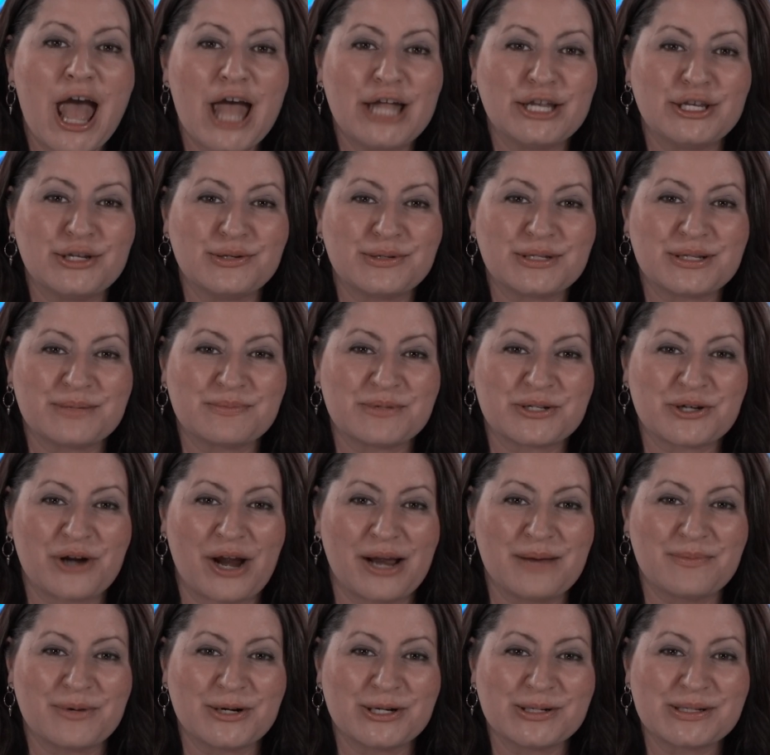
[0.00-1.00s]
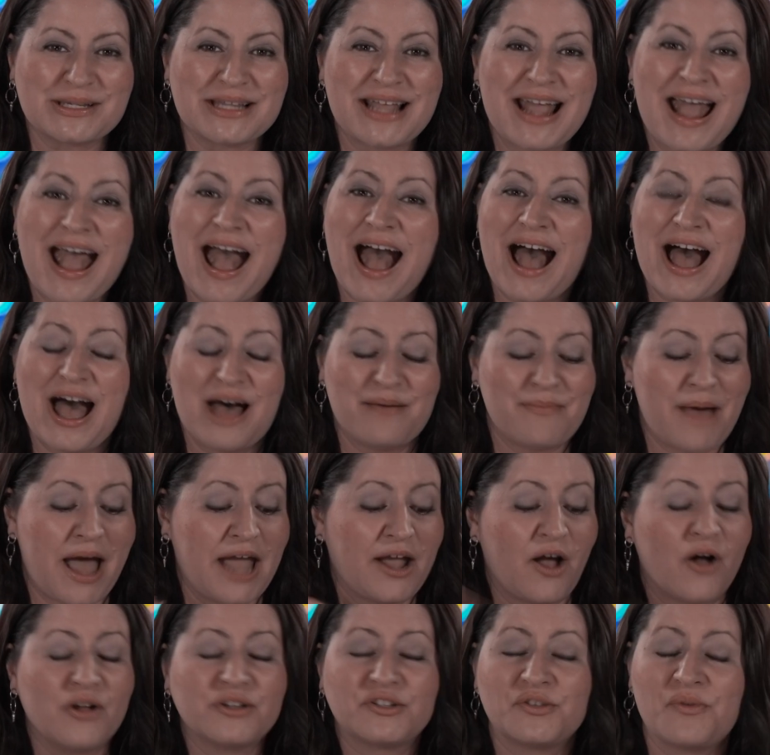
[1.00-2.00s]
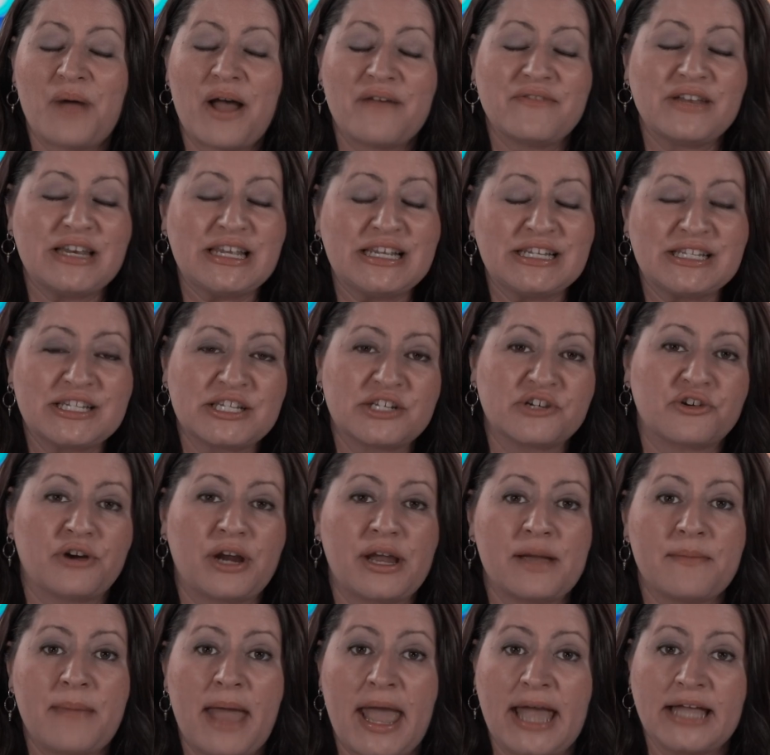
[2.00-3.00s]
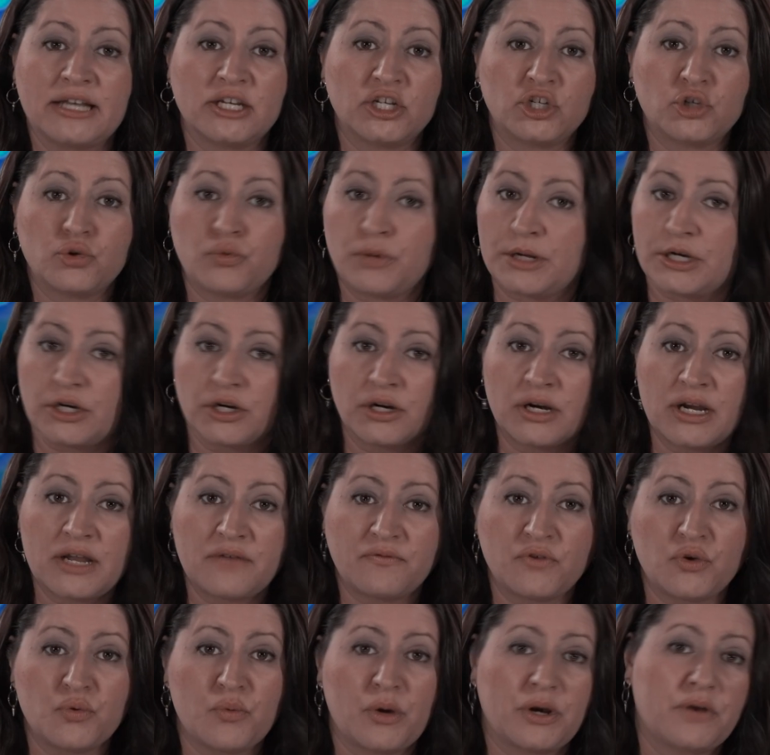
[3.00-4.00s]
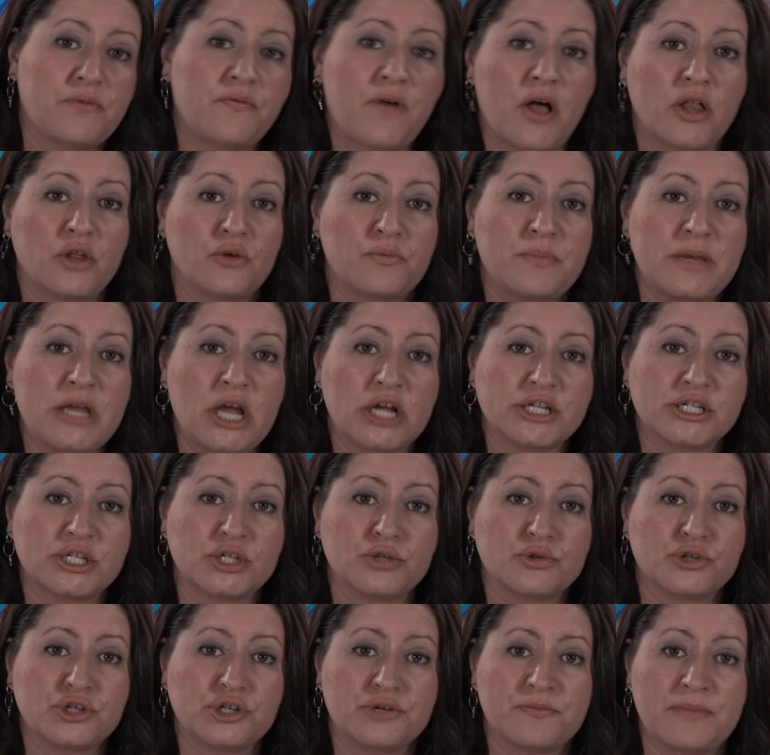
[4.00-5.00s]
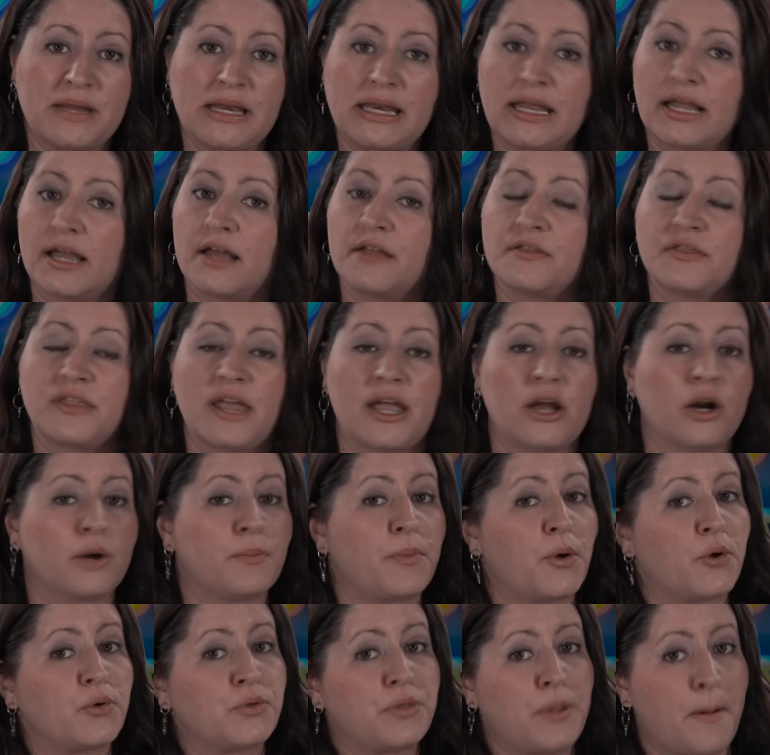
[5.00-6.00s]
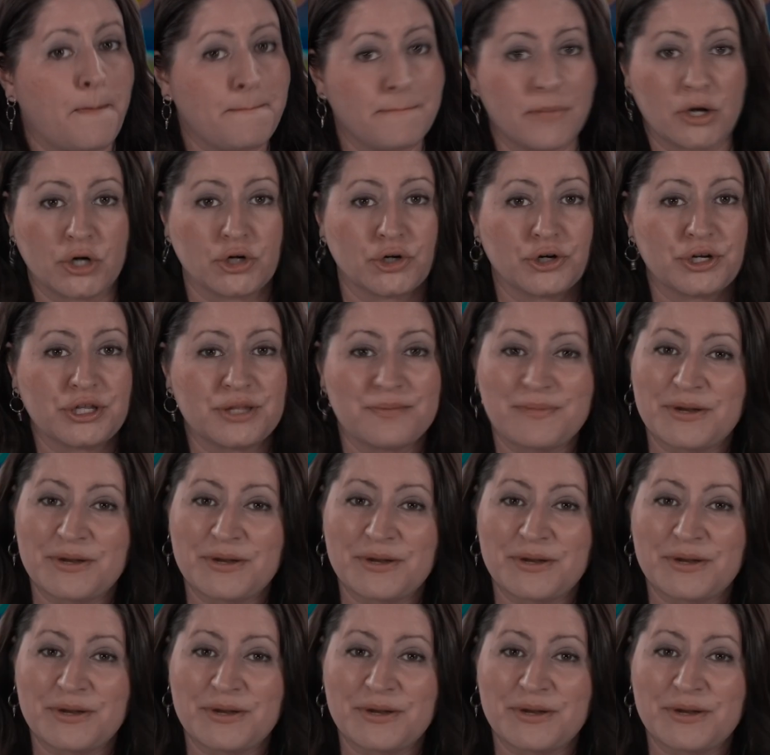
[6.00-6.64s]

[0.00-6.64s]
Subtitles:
and new subscribers. I also have an Instagram and a Twitter if you want to follow me on social media. They are both Murder in the